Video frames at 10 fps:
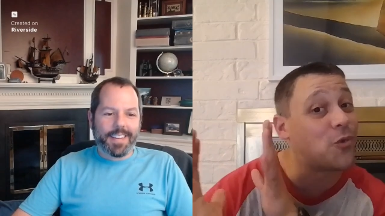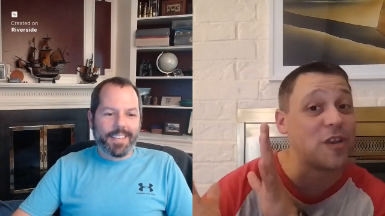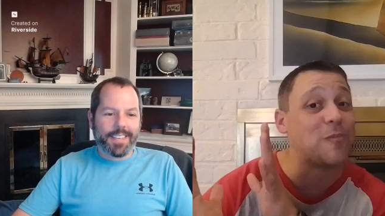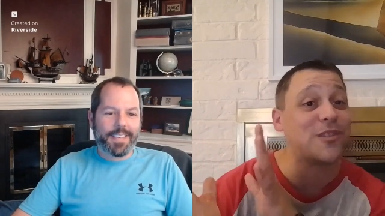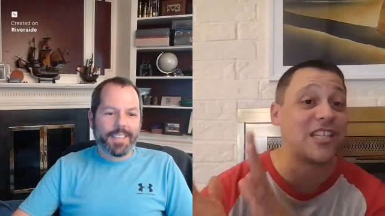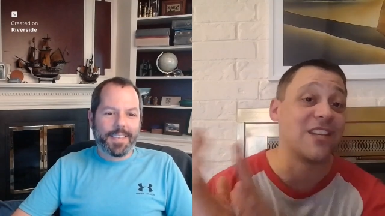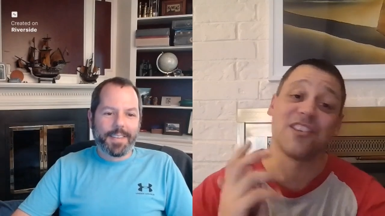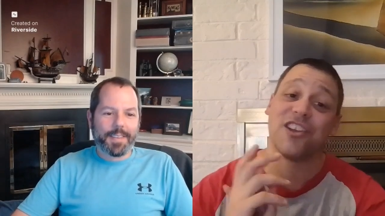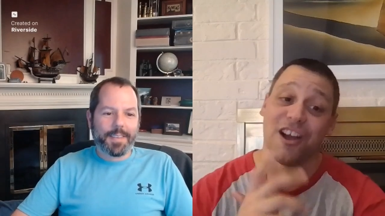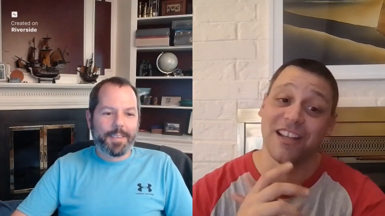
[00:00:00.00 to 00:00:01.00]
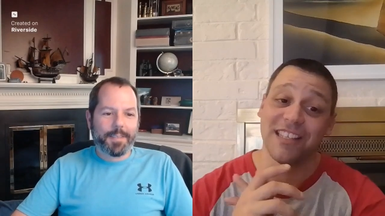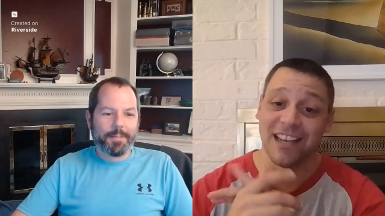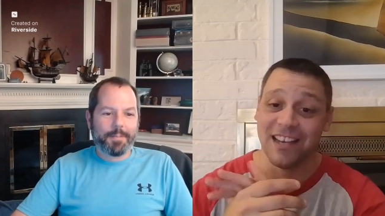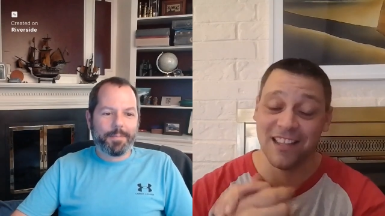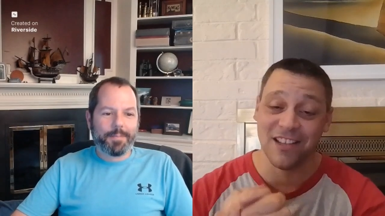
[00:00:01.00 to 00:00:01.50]
Speaker 1: 40% of the
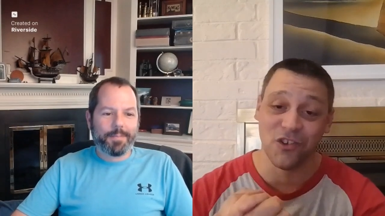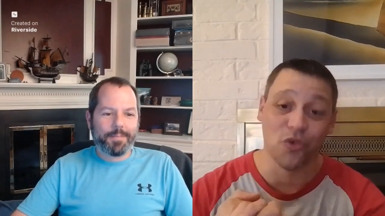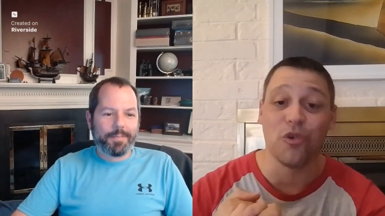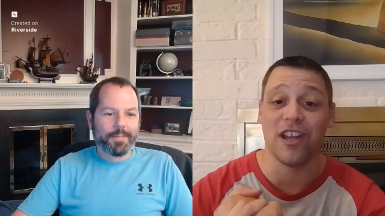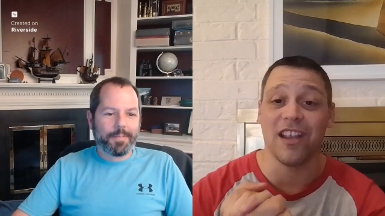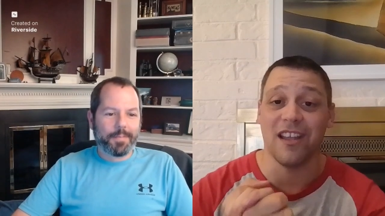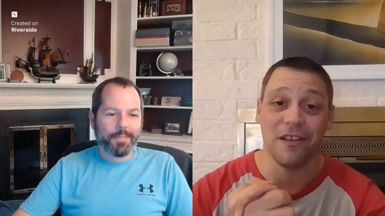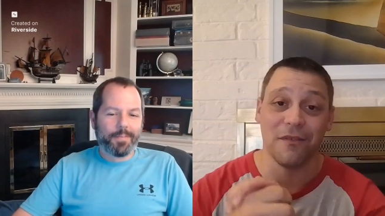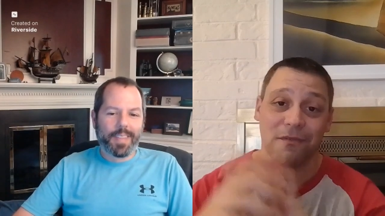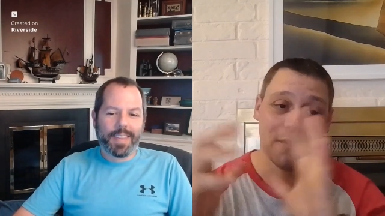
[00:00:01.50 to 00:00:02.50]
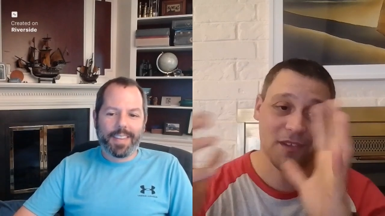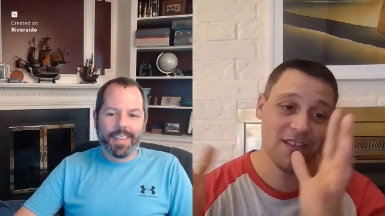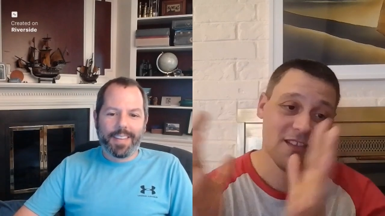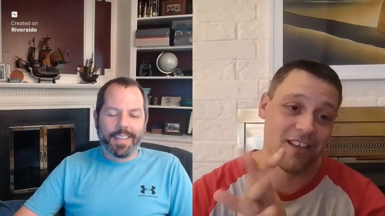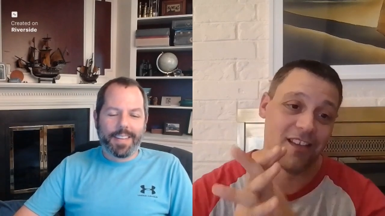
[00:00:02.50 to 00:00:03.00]
content and the joy of
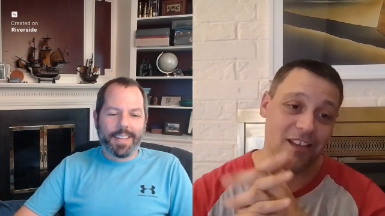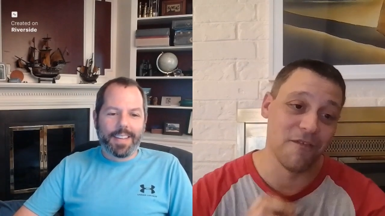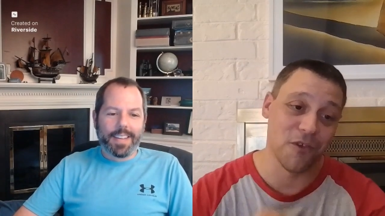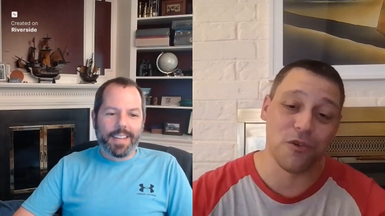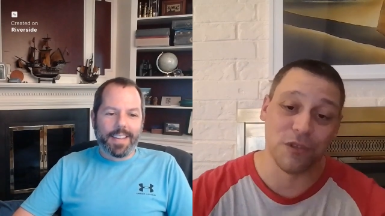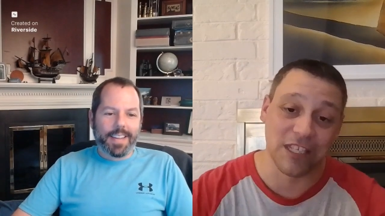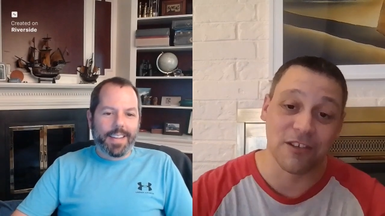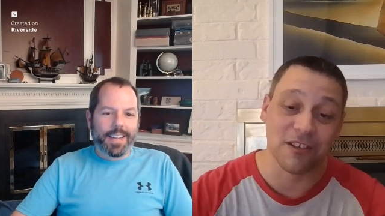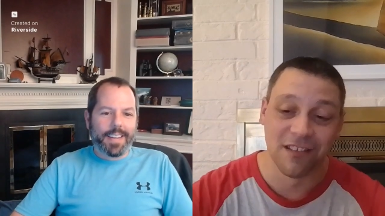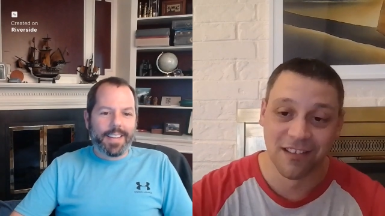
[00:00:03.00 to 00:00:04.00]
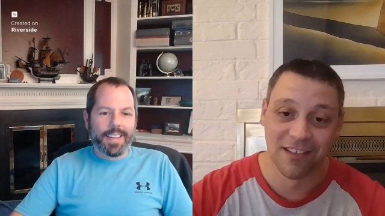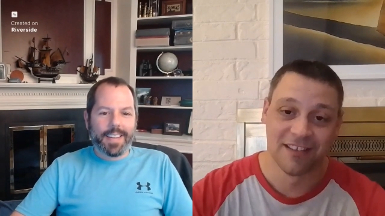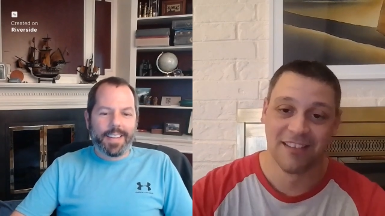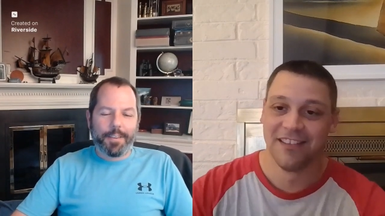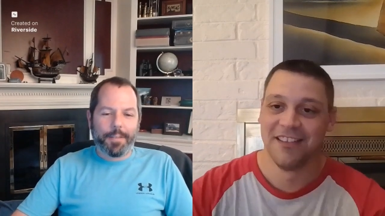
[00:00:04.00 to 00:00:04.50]
of the whole deal.
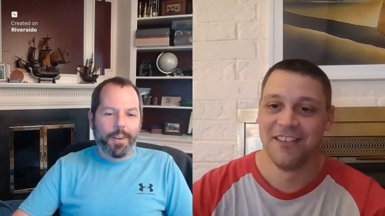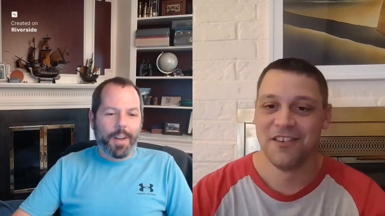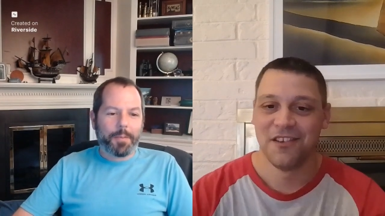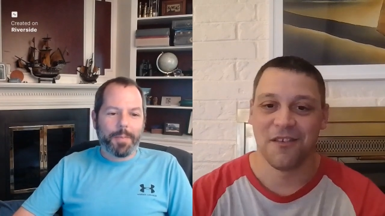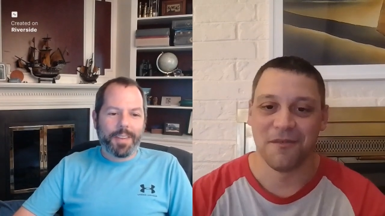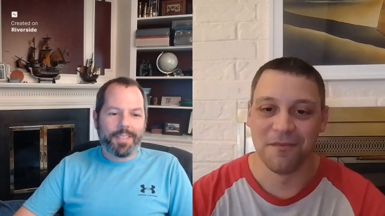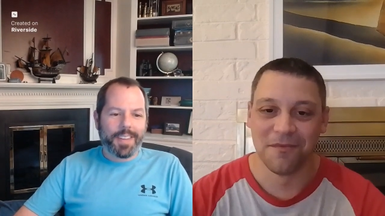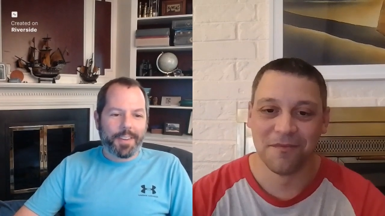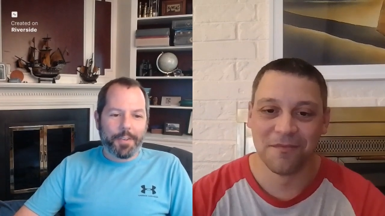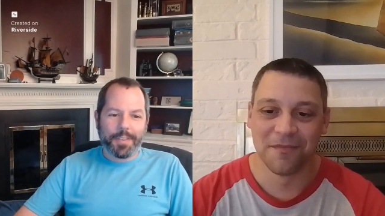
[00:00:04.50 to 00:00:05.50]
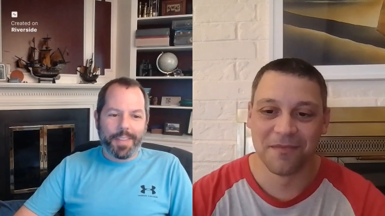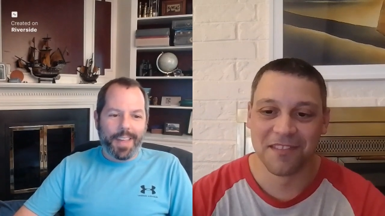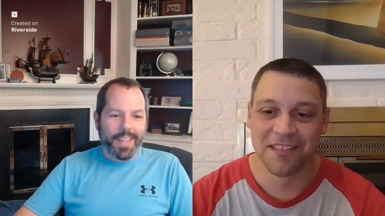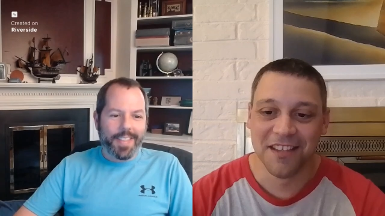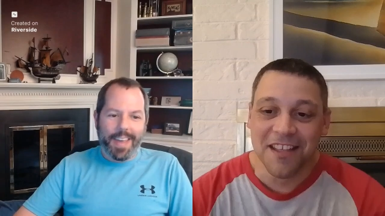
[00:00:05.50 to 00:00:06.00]
Speaker 2: You're very optimistic using
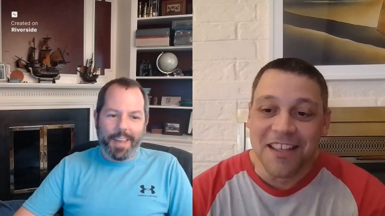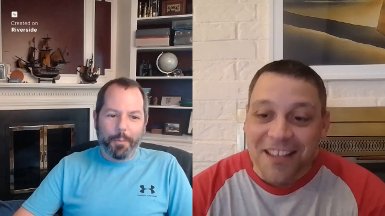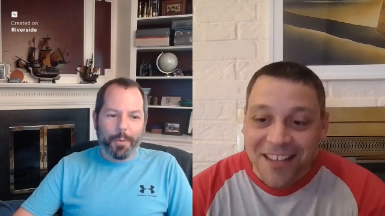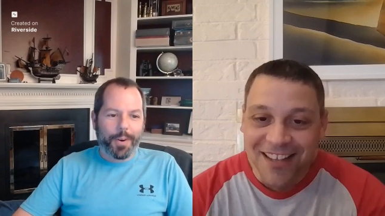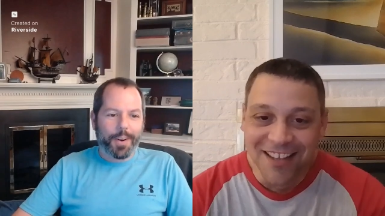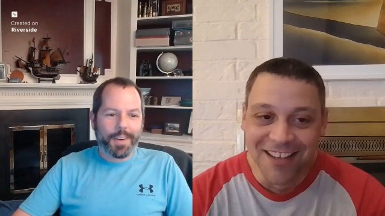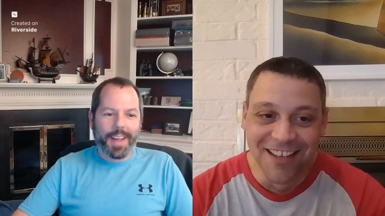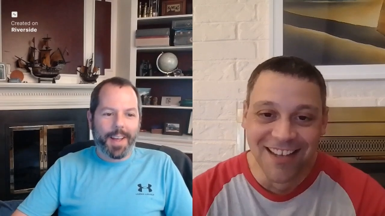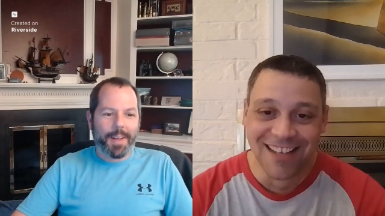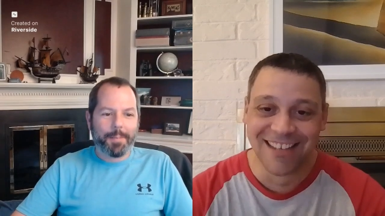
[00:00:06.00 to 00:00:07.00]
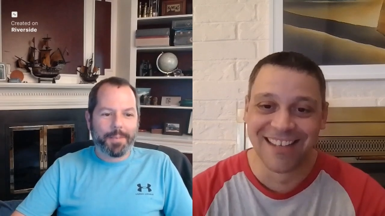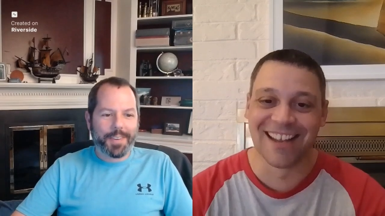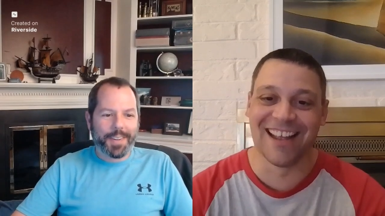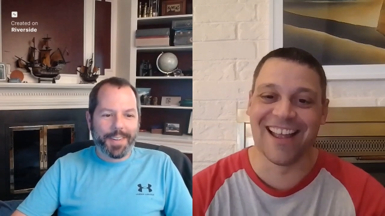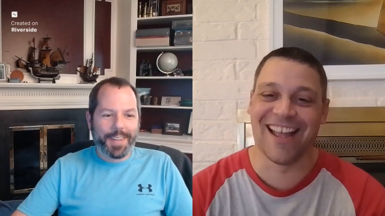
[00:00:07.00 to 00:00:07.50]
that they word. Uh, I'm
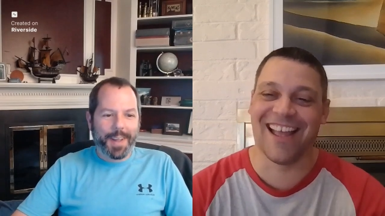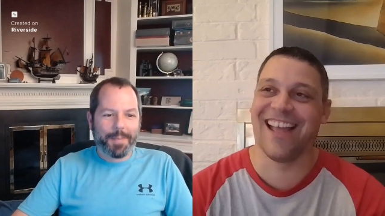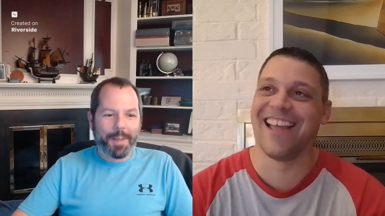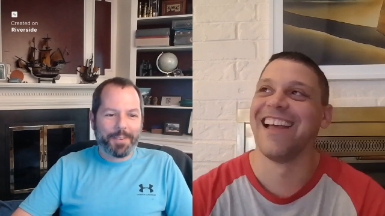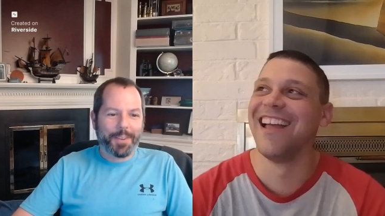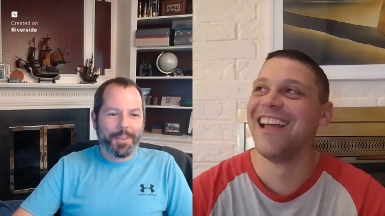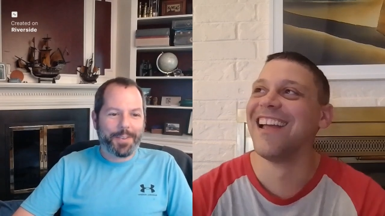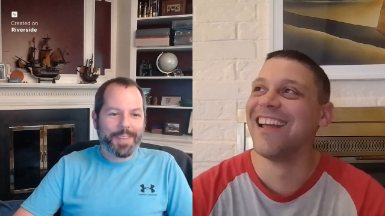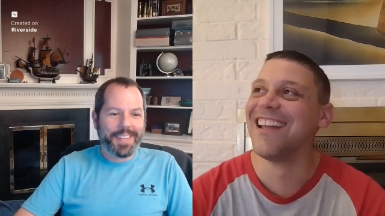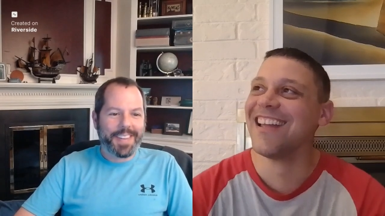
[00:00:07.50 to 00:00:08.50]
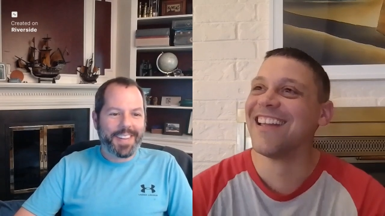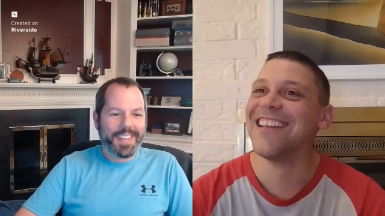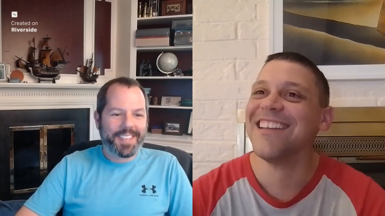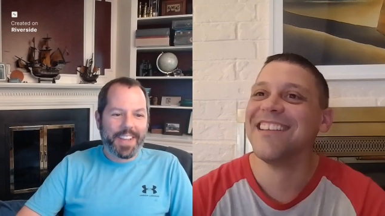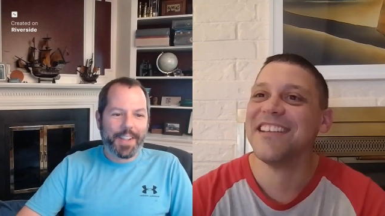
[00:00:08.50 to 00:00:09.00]
still I'm, I'm still using
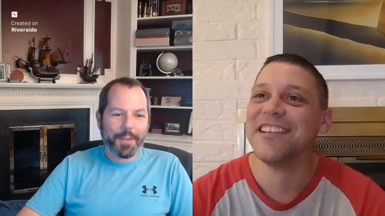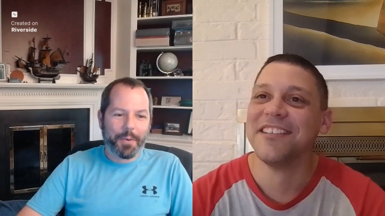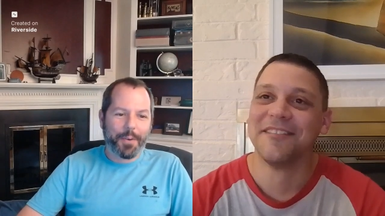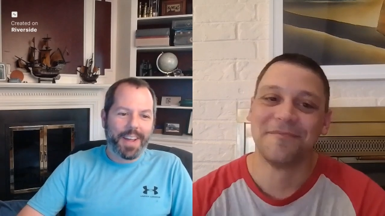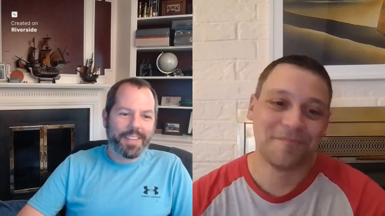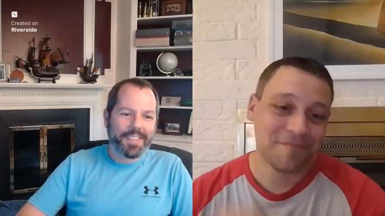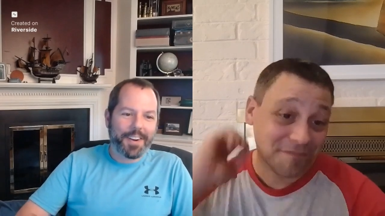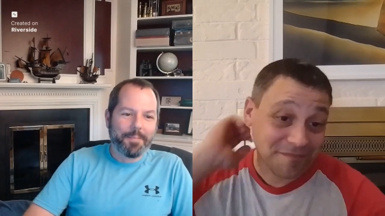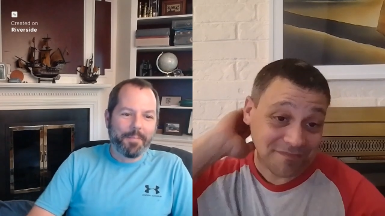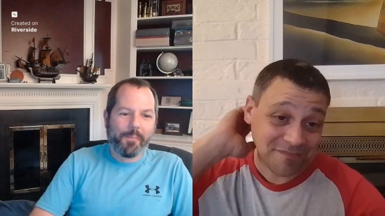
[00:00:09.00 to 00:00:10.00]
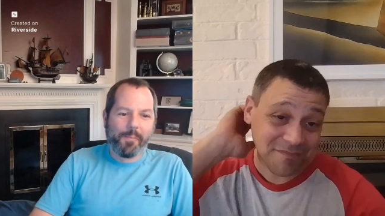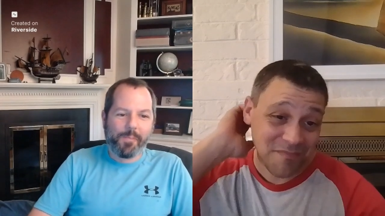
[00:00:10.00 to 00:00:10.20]
the the singular pronouns here.